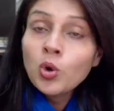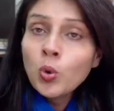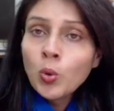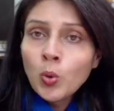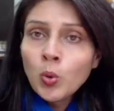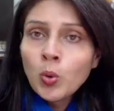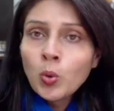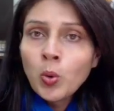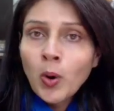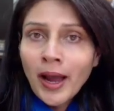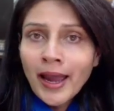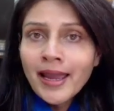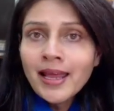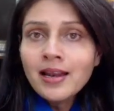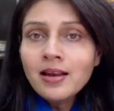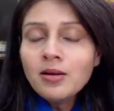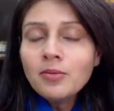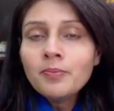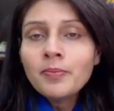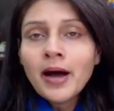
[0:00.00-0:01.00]
So
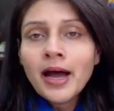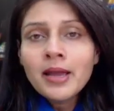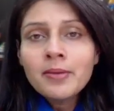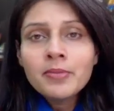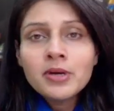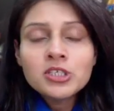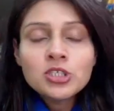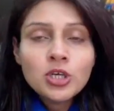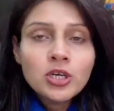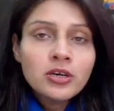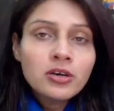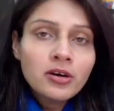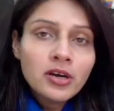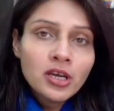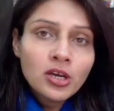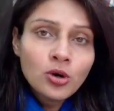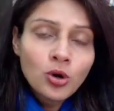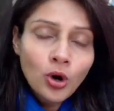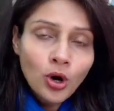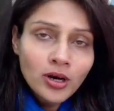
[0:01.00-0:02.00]
while my
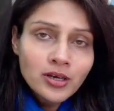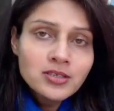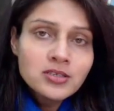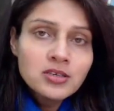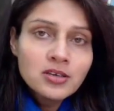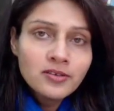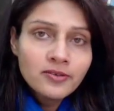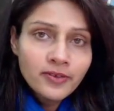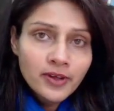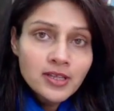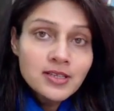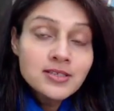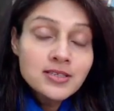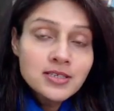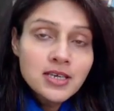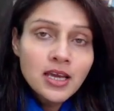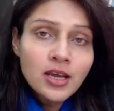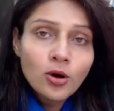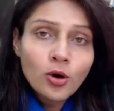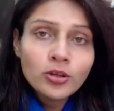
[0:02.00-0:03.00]
machinery cost will
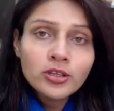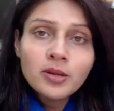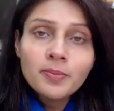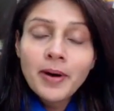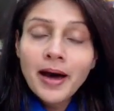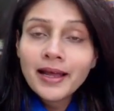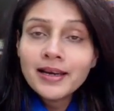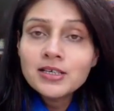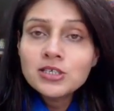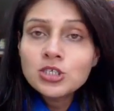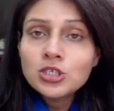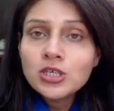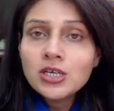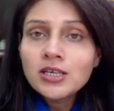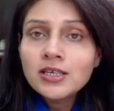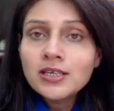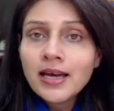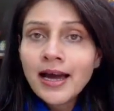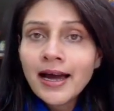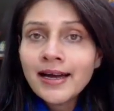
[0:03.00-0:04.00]
stay on the balance
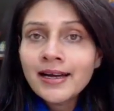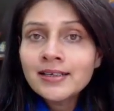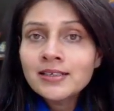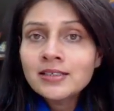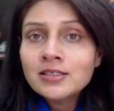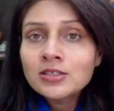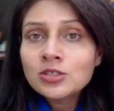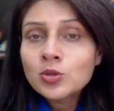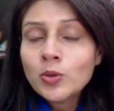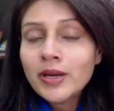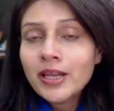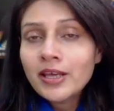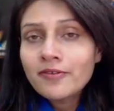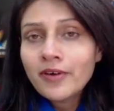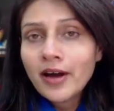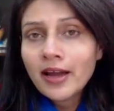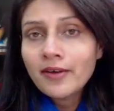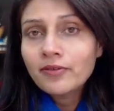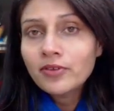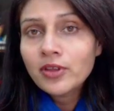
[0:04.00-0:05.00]
sheet at
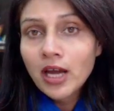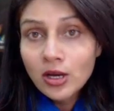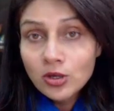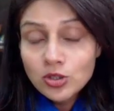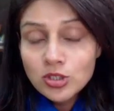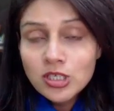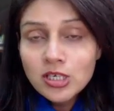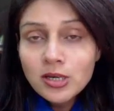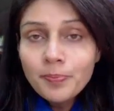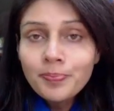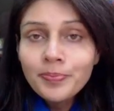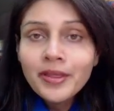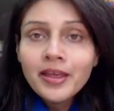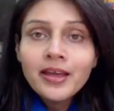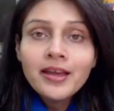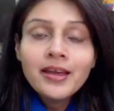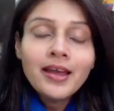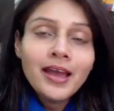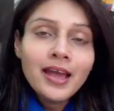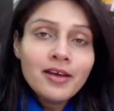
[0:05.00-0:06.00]
25,000,
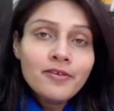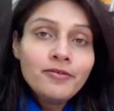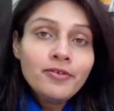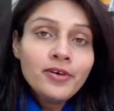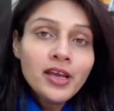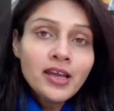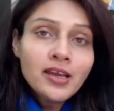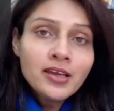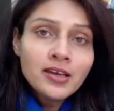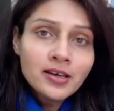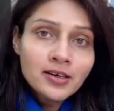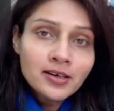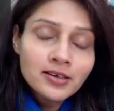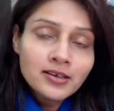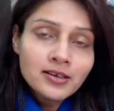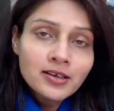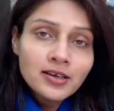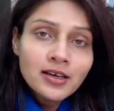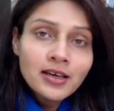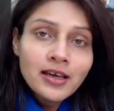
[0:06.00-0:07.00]
every
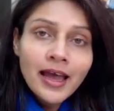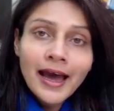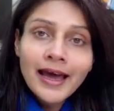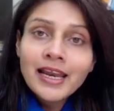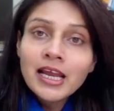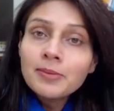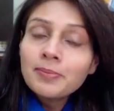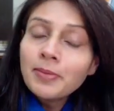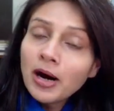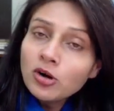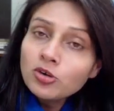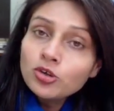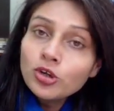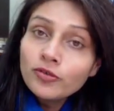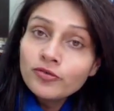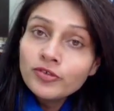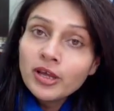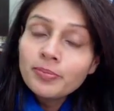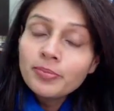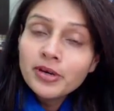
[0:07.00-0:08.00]
year an amount
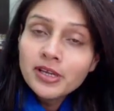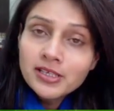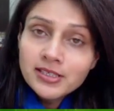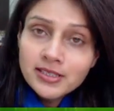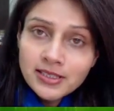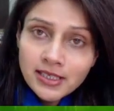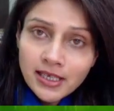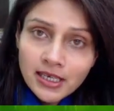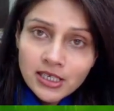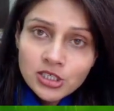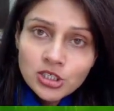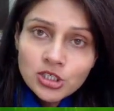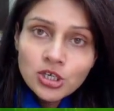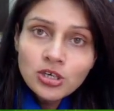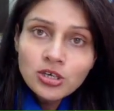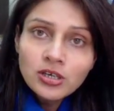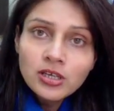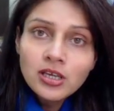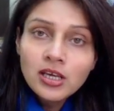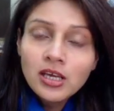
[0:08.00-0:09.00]
of
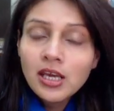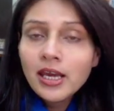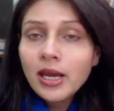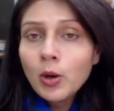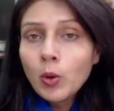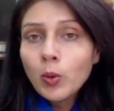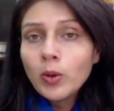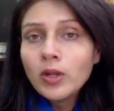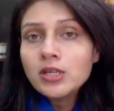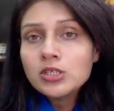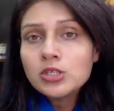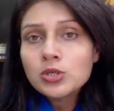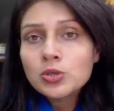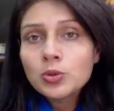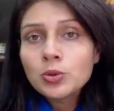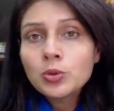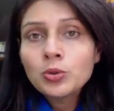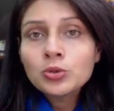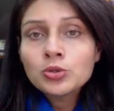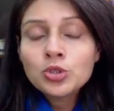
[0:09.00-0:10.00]
depreciation equal
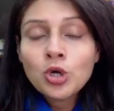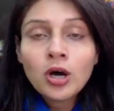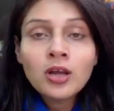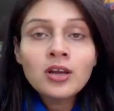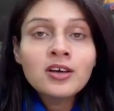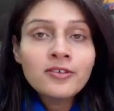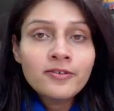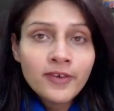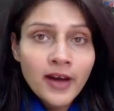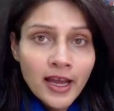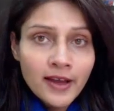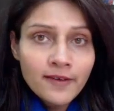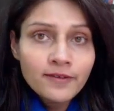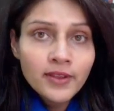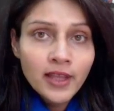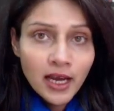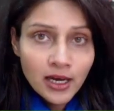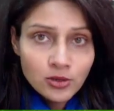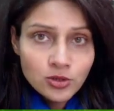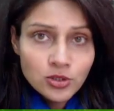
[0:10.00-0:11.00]
to
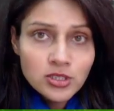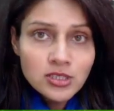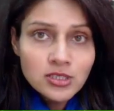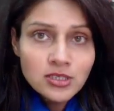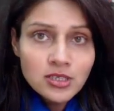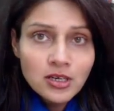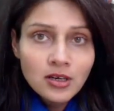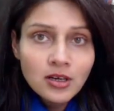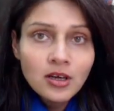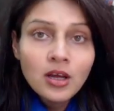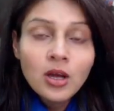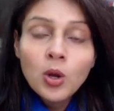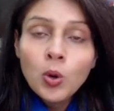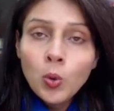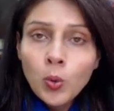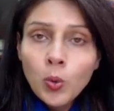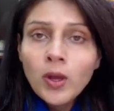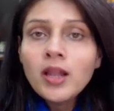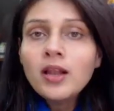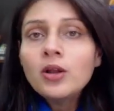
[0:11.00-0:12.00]
$5,000
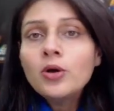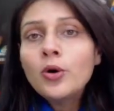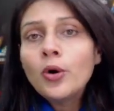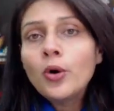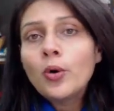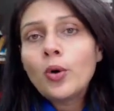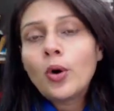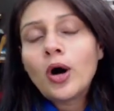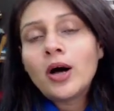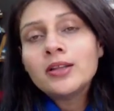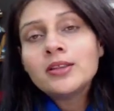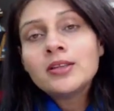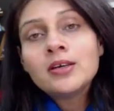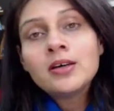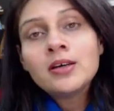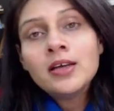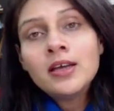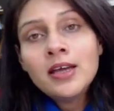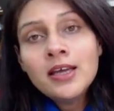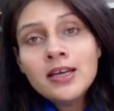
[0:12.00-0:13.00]
will go on
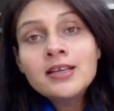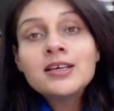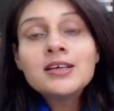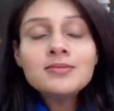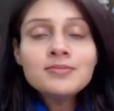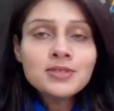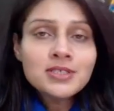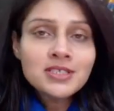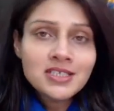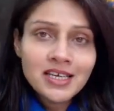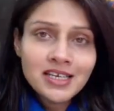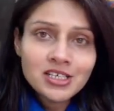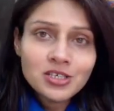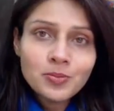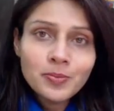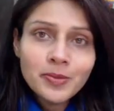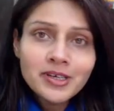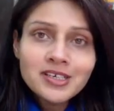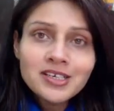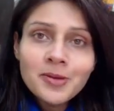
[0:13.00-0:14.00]
the income
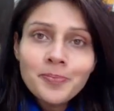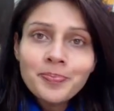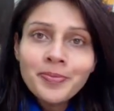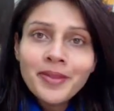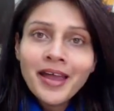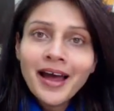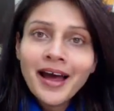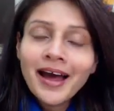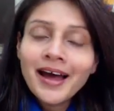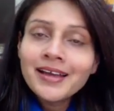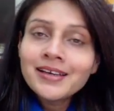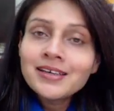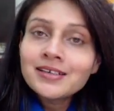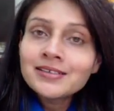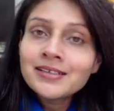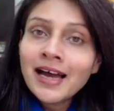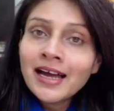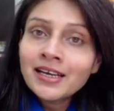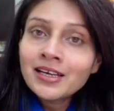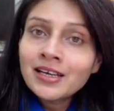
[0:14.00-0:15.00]
statement,
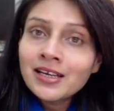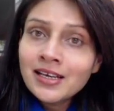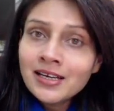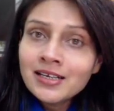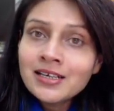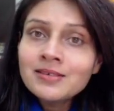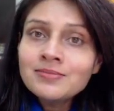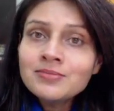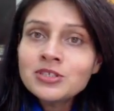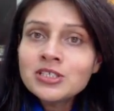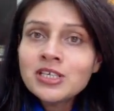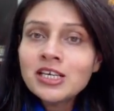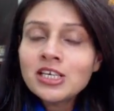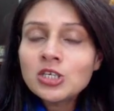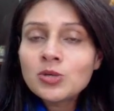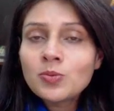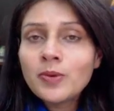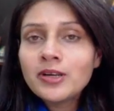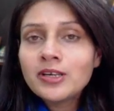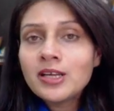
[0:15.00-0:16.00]
and that income
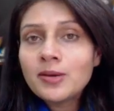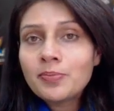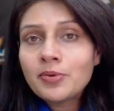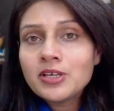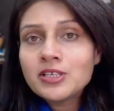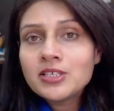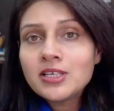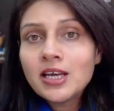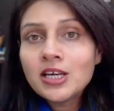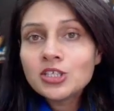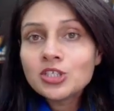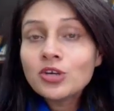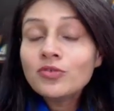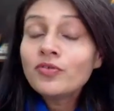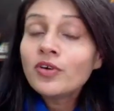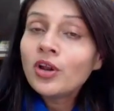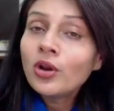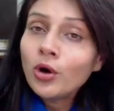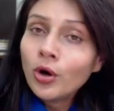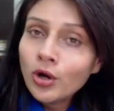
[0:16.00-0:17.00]
statement
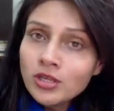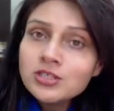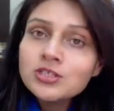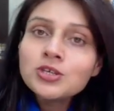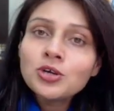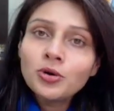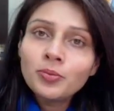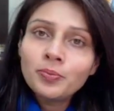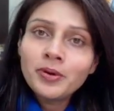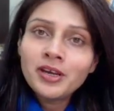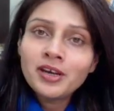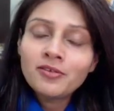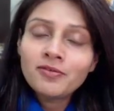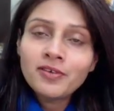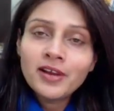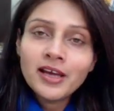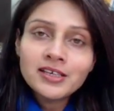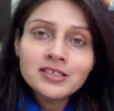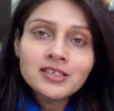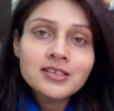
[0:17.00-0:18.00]
depreciation will also be
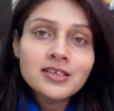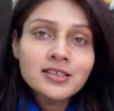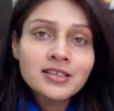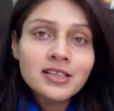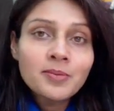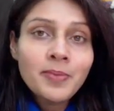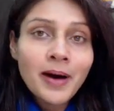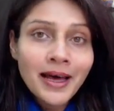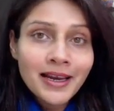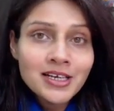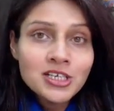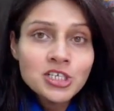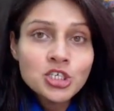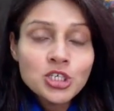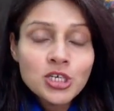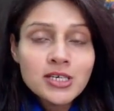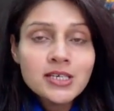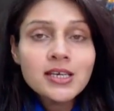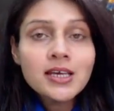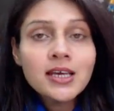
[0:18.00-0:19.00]
reflected in the balance
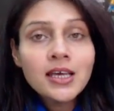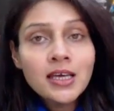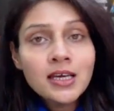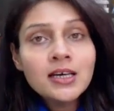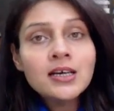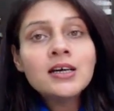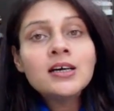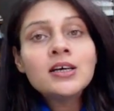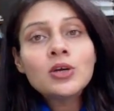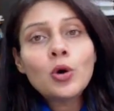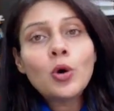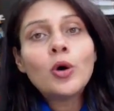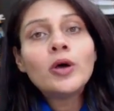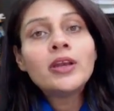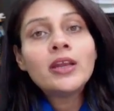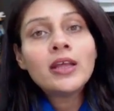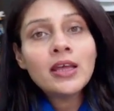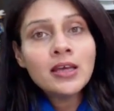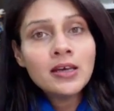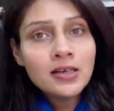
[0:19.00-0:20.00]
sheet year
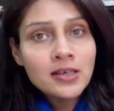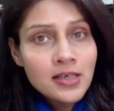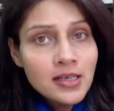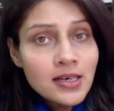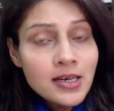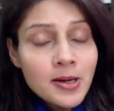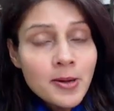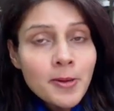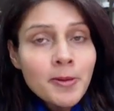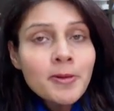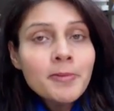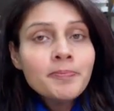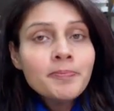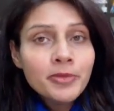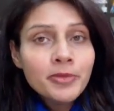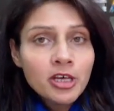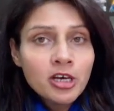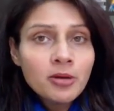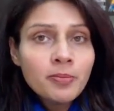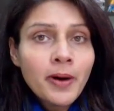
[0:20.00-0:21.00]
on year,
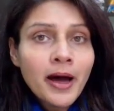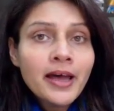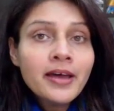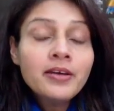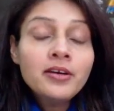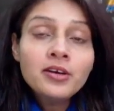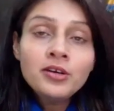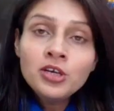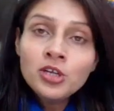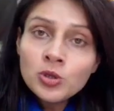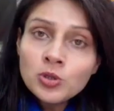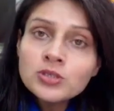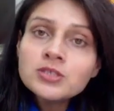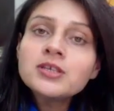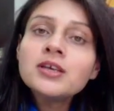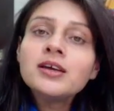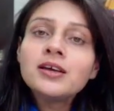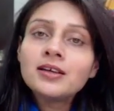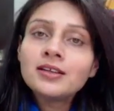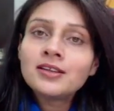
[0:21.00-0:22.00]
thereby
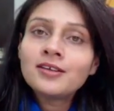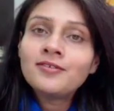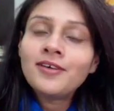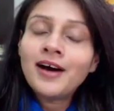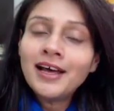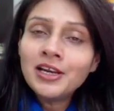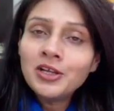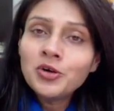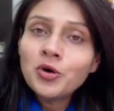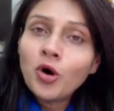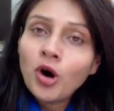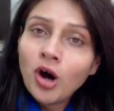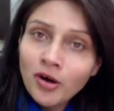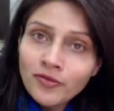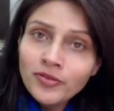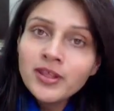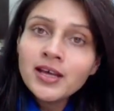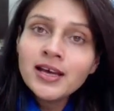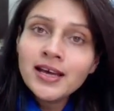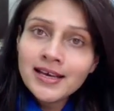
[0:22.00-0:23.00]
reducing the value
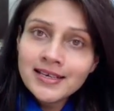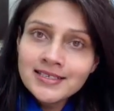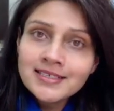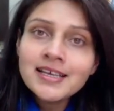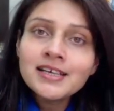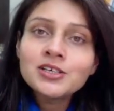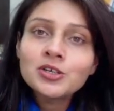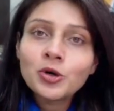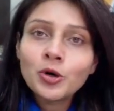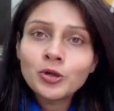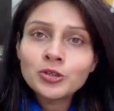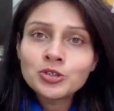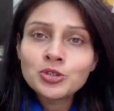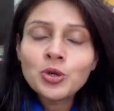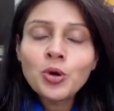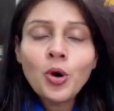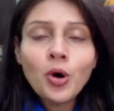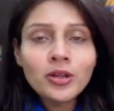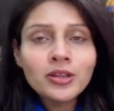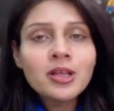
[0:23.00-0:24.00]
of the asset
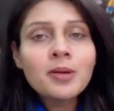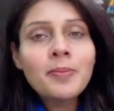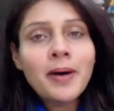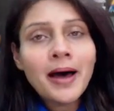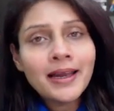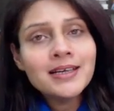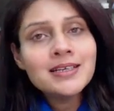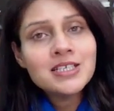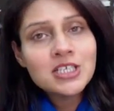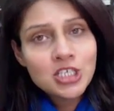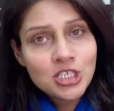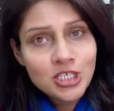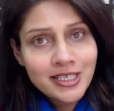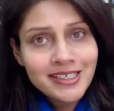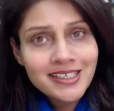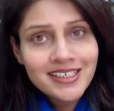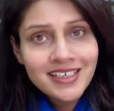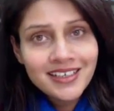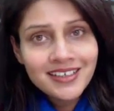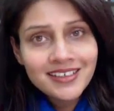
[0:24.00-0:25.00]
also on the balance
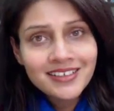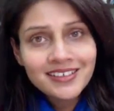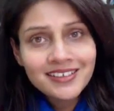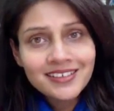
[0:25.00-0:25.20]
sheet.